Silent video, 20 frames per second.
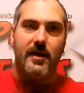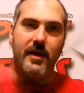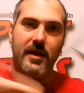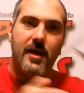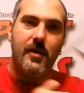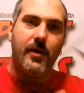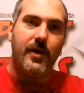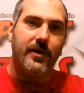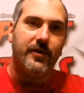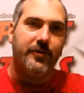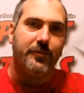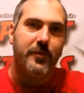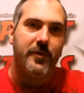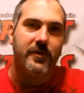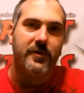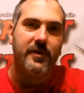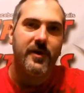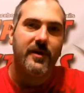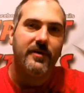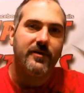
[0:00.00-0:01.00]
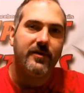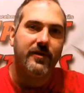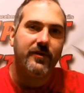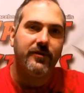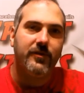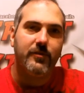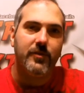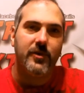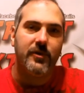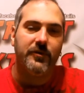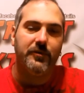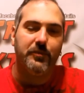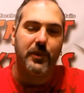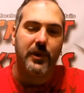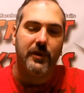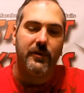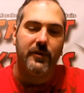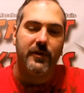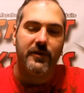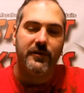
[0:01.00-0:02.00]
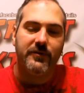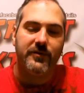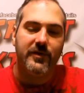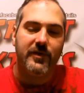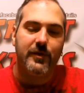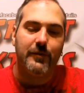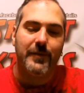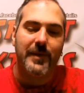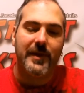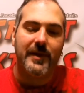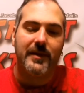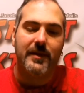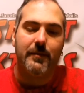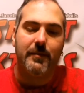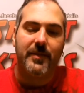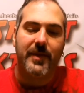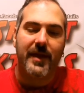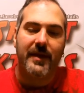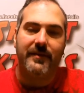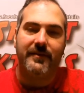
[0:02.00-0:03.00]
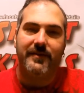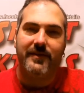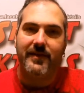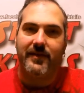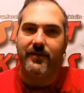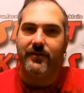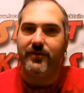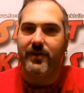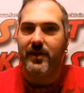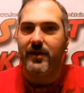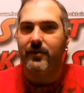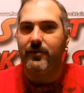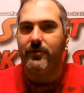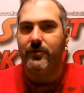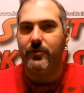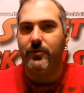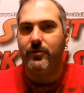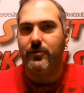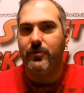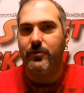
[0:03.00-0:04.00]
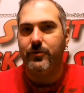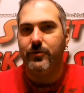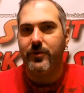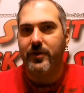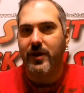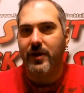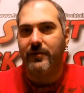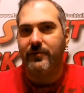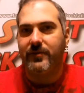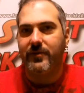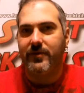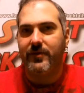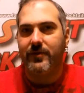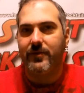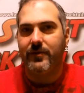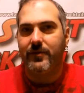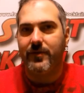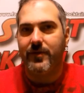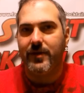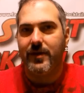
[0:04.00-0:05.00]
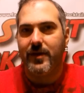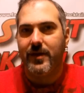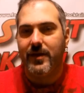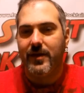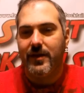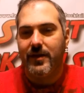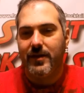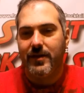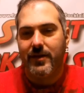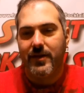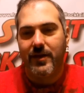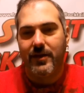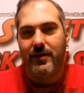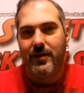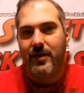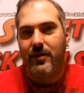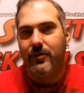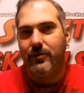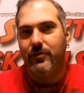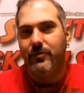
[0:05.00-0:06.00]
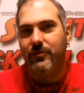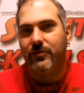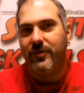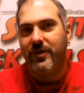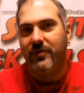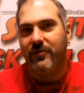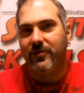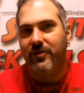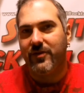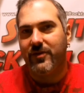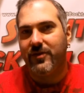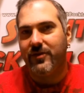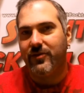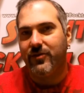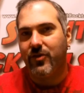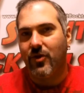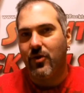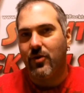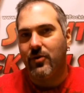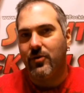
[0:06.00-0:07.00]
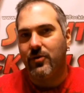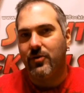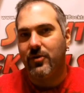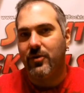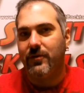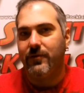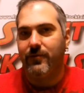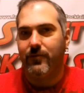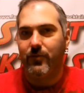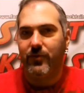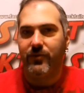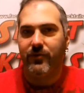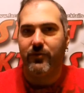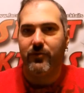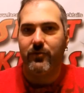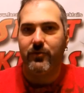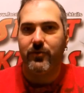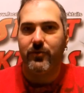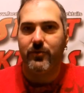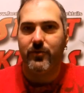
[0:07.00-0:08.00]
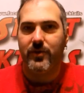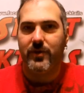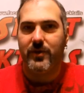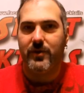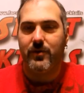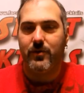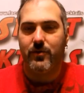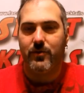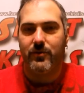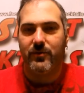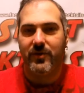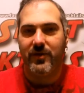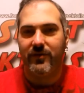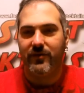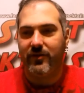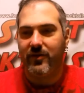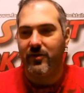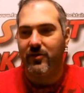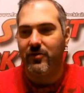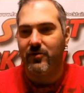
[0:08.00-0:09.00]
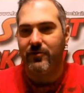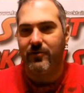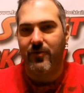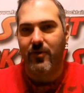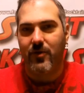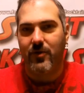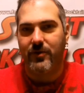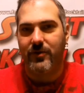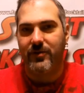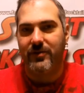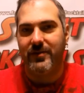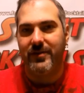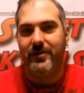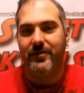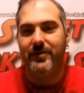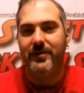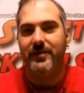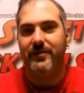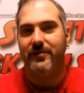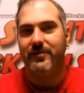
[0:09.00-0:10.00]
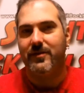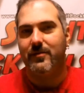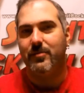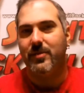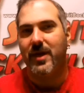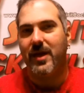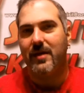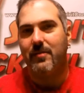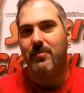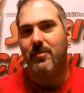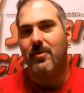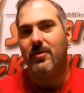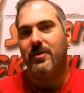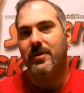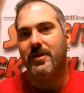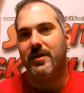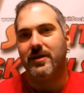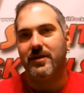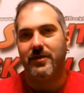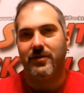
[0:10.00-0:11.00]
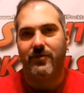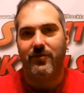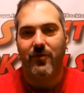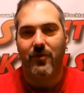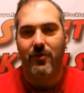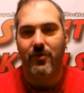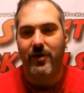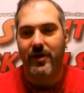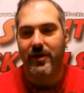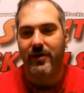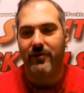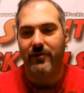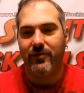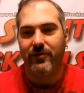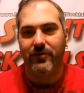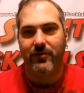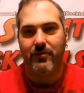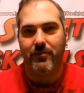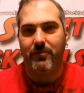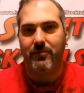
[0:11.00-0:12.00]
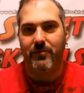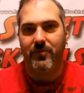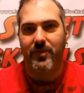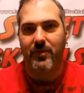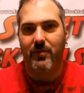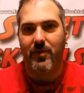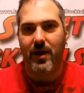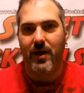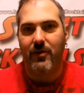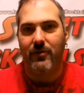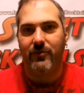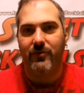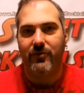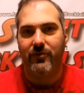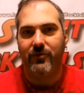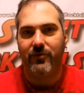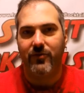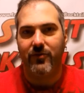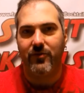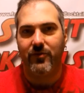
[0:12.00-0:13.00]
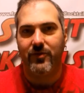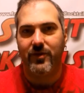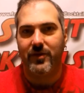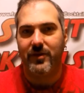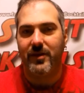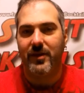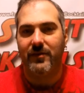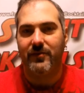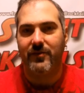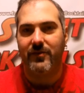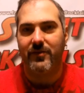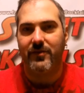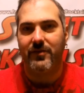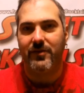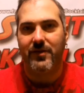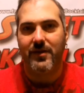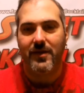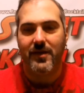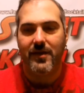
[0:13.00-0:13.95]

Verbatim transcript: Hello, welcome to Spirit Cocktails. I'm your host, Pierre. Today I'm making the Black Sails Eleanor Guthrie cocktail. Now, Eleanor is actually the daughter of Richard Guthrie, who takes care of all the dealings in the black market as far as the, the pirates are concerned in Nassau.